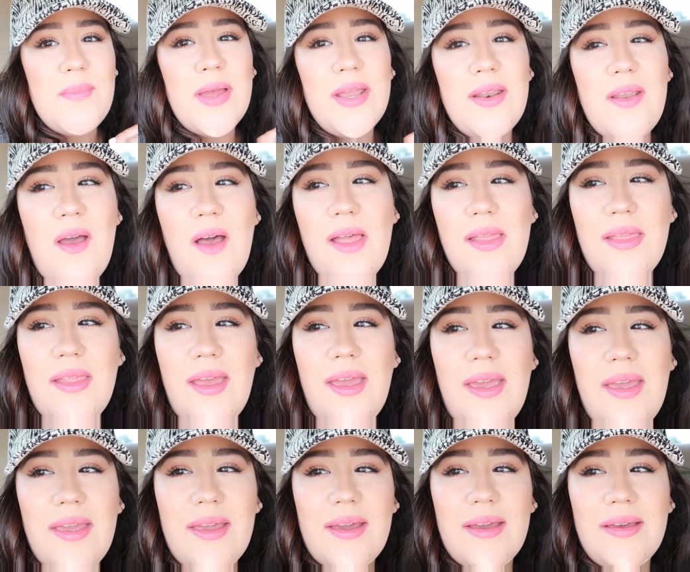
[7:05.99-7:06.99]
but not
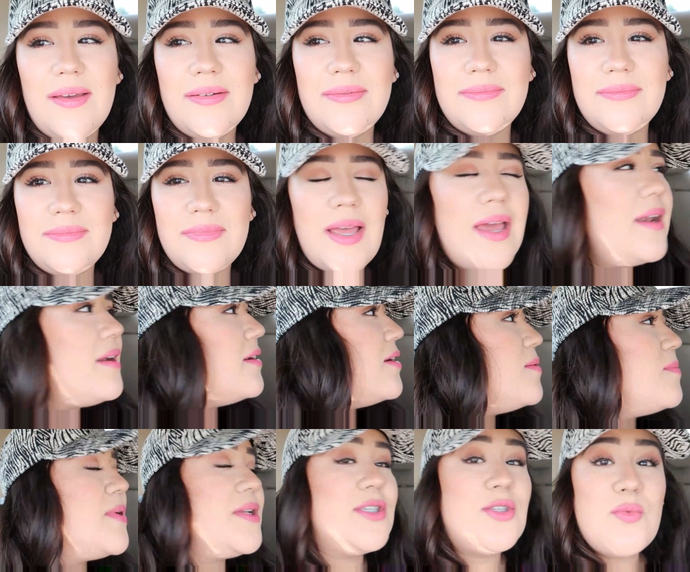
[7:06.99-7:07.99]
like, I don't
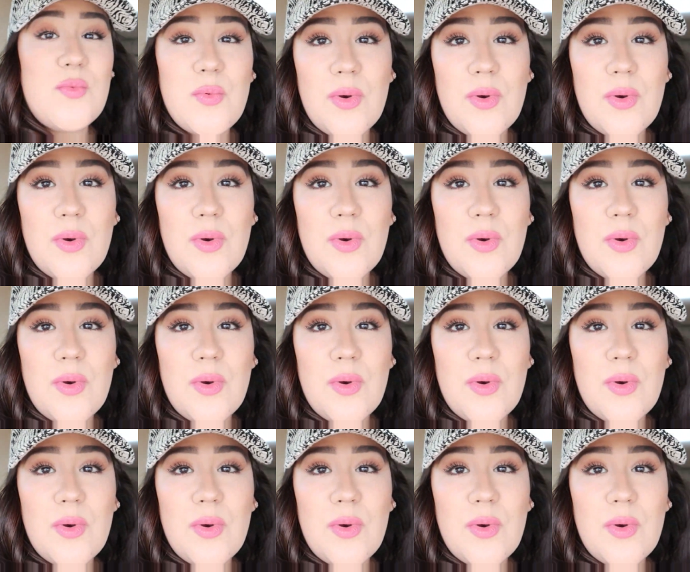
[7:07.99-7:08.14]
know, but it's